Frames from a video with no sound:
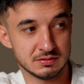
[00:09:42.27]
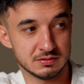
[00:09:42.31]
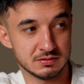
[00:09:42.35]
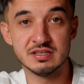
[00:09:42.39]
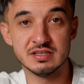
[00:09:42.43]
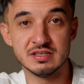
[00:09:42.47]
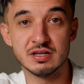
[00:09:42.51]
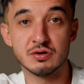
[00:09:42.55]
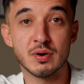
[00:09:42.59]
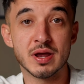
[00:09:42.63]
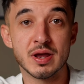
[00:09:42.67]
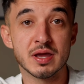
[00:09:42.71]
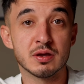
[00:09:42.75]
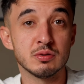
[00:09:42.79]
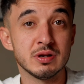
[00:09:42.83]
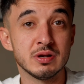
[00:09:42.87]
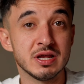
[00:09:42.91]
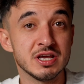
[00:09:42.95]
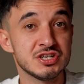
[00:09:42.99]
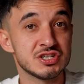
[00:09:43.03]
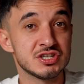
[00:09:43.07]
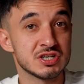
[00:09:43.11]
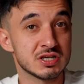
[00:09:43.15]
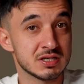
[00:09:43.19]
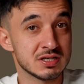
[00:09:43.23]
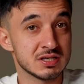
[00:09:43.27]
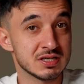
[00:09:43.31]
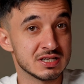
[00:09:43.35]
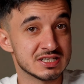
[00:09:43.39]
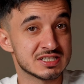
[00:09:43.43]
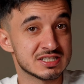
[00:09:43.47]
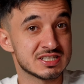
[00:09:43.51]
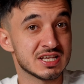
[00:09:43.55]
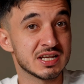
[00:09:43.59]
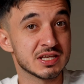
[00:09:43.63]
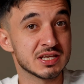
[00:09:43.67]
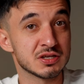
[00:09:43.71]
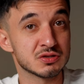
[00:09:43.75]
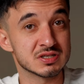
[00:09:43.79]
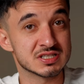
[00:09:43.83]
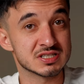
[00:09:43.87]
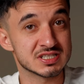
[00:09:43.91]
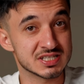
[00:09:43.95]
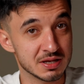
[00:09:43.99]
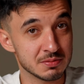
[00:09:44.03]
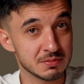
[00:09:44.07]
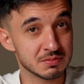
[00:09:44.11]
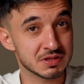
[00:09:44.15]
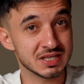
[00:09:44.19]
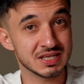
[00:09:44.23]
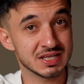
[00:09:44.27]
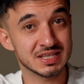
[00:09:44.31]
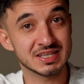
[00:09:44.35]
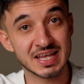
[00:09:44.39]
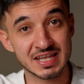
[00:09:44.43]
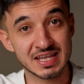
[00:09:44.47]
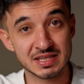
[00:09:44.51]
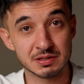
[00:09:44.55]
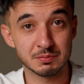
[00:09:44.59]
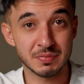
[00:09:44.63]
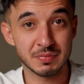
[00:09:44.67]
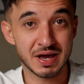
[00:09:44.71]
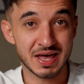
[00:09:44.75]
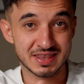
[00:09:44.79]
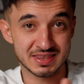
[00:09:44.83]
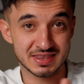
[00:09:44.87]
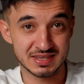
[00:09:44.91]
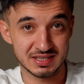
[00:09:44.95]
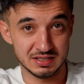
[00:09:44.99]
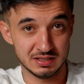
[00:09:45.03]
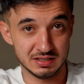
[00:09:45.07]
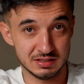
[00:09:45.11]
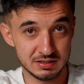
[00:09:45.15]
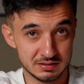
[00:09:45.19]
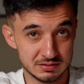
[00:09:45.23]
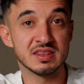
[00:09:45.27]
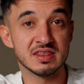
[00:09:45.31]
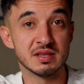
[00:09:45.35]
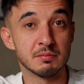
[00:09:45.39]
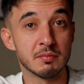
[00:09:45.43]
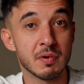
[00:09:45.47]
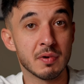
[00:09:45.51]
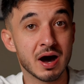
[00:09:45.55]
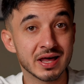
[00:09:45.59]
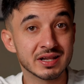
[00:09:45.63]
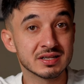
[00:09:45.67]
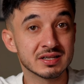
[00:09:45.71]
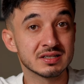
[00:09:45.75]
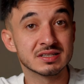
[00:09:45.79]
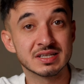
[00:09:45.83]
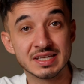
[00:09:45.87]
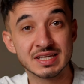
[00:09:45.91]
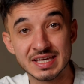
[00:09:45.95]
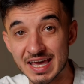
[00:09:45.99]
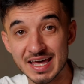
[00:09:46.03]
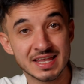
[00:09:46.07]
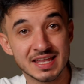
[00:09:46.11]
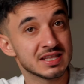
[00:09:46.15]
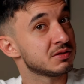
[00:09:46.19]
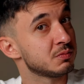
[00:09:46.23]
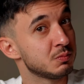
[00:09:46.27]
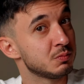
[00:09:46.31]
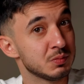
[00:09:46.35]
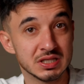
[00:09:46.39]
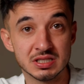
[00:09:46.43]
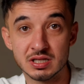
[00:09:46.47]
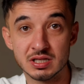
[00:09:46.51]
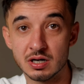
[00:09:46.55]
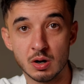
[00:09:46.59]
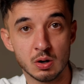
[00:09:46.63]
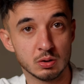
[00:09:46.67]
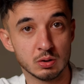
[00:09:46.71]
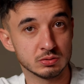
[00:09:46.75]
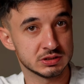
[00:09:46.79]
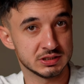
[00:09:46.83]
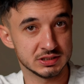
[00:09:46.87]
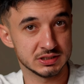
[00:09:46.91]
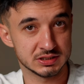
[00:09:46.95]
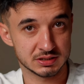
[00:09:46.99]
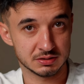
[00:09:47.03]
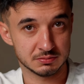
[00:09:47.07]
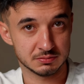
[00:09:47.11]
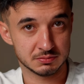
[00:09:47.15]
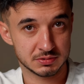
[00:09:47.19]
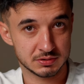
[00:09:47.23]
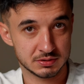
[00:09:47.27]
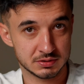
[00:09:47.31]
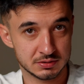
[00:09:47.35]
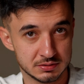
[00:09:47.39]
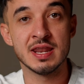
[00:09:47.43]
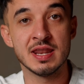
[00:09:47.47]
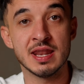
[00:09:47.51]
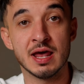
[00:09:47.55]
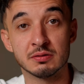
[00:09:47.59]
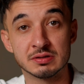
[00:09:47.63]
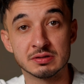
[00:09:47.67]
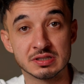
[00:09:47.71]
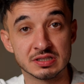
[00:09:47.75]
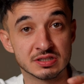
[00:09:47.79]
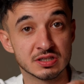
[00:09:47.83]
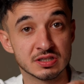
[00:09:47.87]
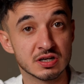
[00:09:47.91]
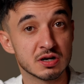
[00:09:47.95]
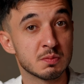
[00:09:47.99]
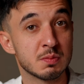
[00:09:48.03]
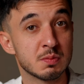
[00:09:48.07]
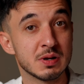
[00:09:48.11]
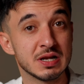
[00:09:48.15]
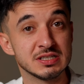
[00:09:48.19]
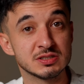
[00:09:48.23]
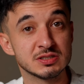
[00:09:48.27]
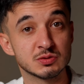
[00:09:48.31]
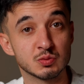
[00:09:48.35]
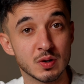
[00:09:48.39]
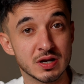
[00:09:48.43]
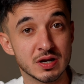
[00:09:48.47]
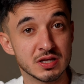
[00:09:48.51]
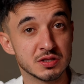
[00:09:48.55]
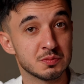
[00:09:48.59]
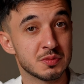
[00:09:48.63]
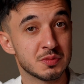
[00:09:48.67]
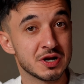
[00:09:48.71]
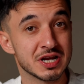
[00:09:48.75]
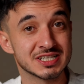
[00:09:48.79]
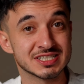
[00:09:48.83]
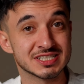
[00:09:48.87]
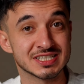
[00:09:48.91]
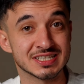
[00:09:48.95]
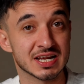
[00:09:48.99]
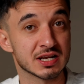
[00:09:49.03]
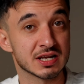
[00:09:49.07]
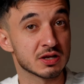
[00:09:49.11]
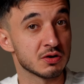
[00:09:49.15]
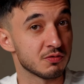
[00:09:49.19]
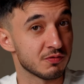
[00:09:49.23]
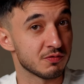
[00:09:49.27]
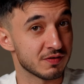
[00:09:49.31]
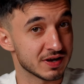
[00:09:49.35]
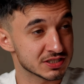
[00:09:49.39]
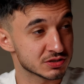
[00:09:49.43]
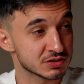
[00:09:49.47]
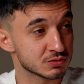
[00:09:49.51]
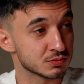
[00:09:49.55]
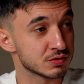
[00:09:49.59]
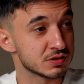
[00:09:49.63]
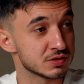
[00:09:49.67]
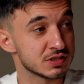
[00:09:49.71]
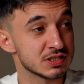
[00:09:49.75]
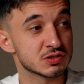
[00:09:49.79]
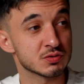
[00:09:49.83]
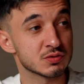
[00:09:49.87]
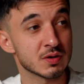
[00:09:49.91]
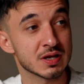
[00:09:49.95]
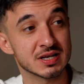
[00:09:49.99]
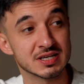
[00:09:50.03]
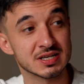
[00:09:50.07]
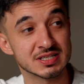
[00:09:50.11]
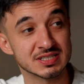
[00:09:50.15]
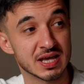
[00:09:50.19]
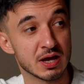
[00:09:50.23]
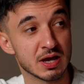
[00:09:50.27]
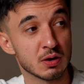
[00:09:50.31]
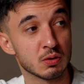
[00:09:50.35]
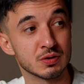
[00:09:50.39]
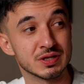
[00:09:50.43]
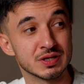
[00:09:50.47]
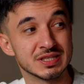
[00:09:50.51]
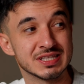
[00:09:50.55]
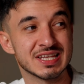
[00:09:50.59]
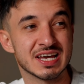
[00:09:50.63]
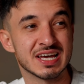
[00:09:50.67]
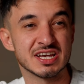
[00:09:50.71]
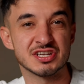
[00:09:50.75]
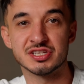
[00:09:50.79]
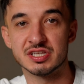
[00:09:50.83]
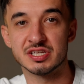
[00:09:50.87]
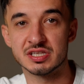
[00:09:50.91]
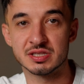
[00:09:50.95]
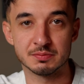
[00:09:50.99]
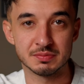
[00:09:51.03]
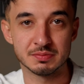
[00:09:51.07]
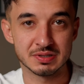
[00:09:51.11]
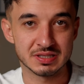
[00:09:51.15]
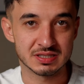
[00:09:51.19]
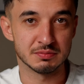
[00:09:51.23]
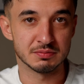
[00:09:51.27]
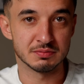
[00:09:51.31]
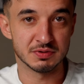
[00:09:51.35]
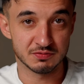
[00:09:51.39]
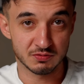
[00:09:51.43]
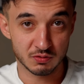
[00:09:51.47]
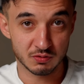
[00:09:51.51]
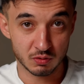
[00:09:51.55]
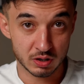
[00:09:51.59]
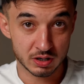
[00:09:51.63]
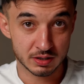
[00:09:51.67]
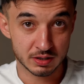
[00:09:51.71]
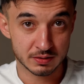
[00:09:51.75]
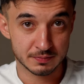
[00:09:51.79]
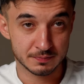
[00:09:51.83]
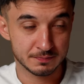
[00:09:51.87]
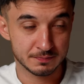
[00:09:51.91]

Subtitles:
The regulation is telling you the same thing that the math did. The model can't be the whole system. Now the third place where it breaks, and I'll go fast with this one because I already touched it a bit before.